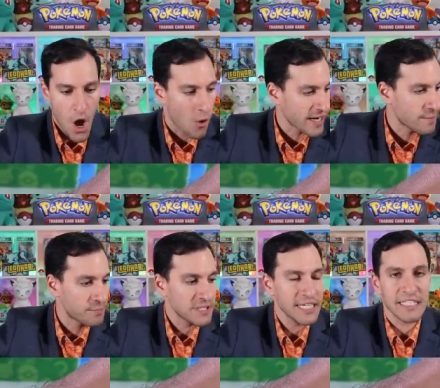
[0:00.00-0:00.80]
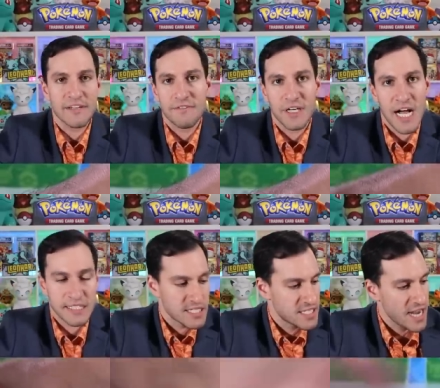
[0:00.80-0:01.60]
Oh, I completely
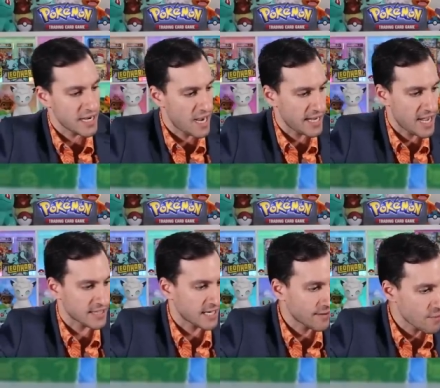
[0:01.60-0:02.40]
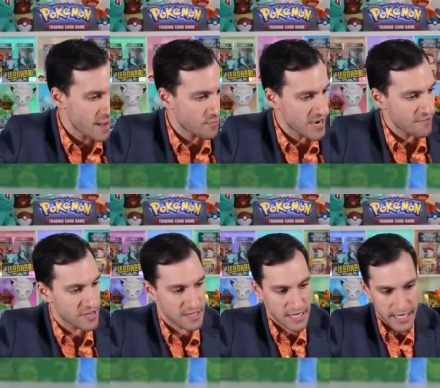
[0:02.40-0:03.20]
forgot to say, I, I thought I remembered
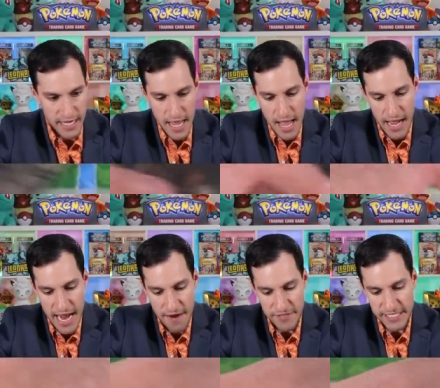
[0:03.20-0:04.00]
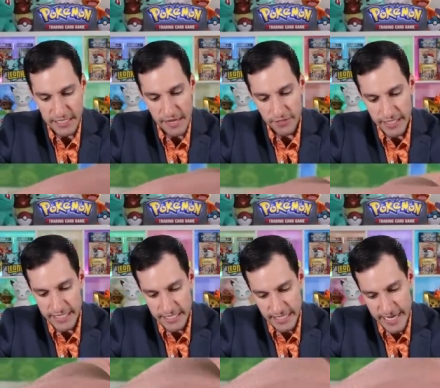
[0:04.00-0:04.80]
everything. I have these
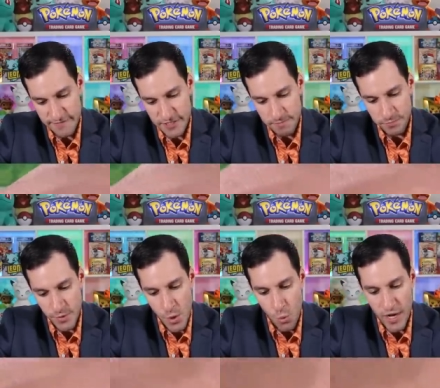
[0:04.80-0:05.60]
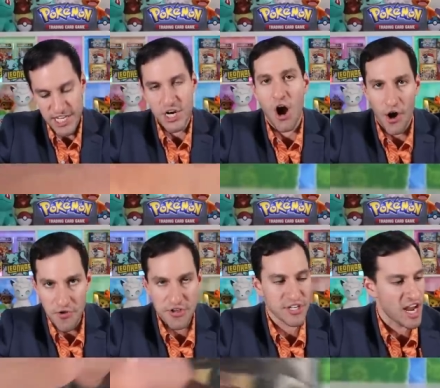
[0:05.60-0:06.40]
lovely sleeves, which
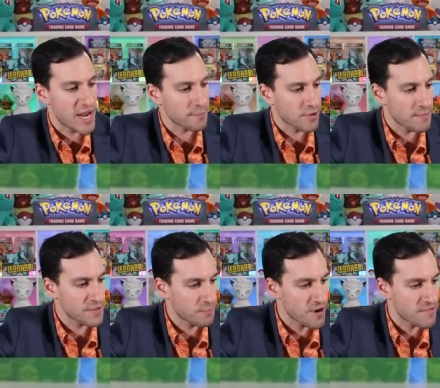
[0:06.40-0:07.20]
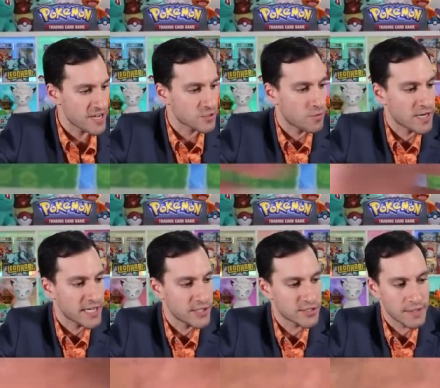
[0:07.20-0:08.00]
are the same from the previous one.
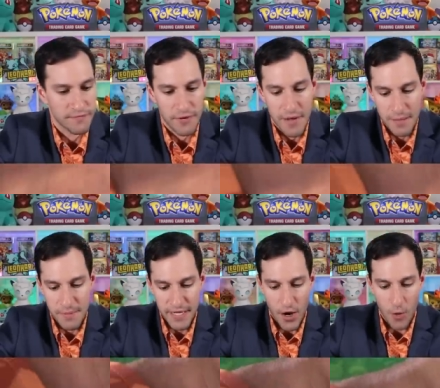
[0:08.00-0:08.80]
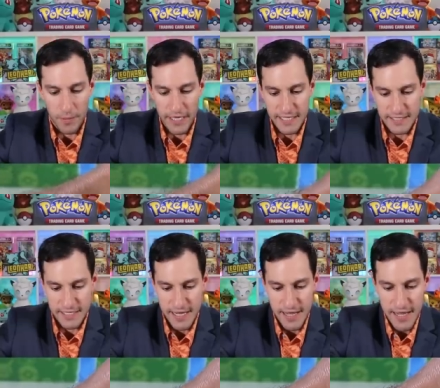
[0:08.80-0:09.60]
I used them for my big
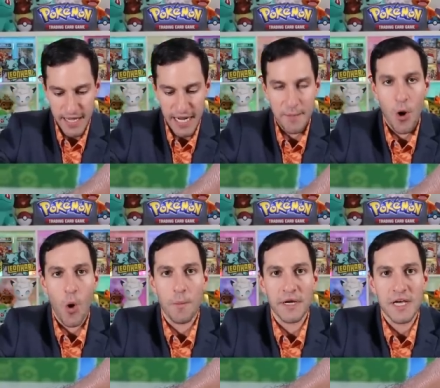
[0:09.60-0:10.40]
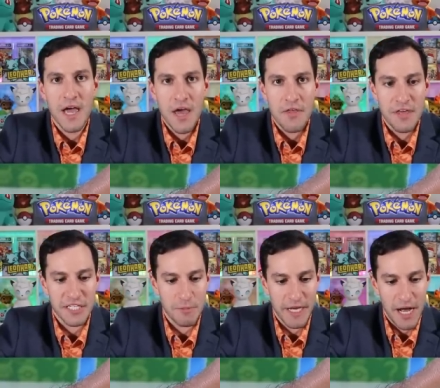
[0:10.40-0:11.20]
openings, and I am hoping
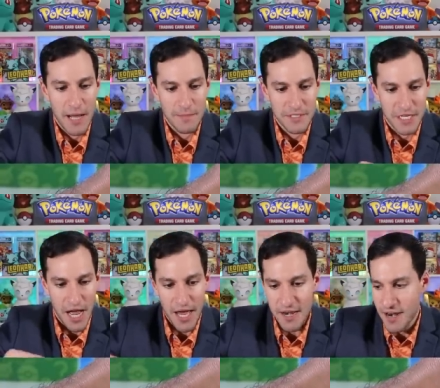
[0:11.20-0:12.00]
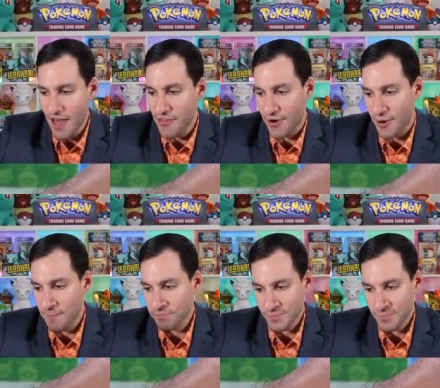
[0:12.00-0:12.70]
this becomes another